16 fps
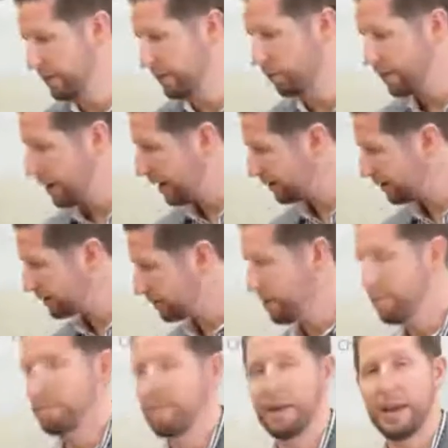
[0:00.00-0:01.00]
And we have
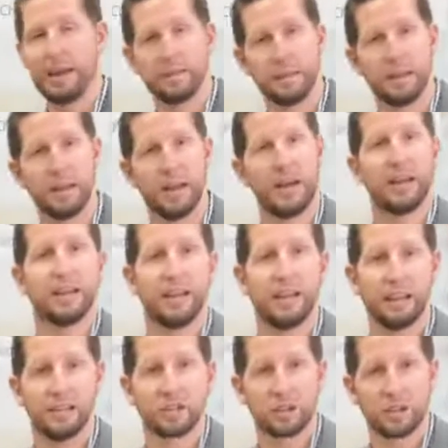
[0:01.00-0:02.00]
some amazing
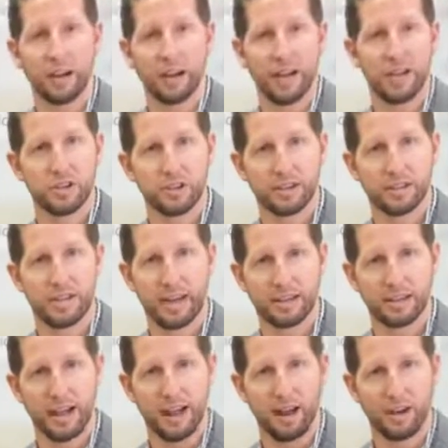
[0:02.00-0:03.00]
installation
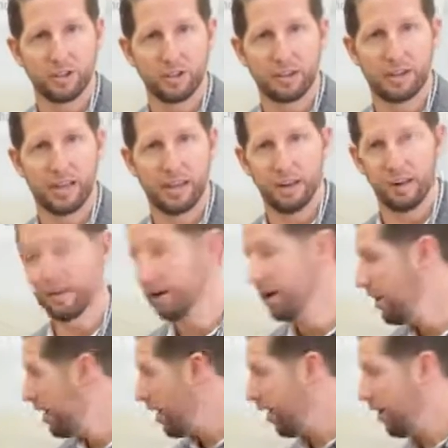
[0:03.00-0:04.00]
technologies
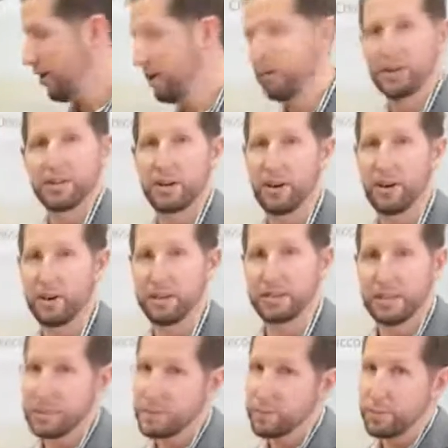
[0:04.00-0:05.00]
here on this car seat,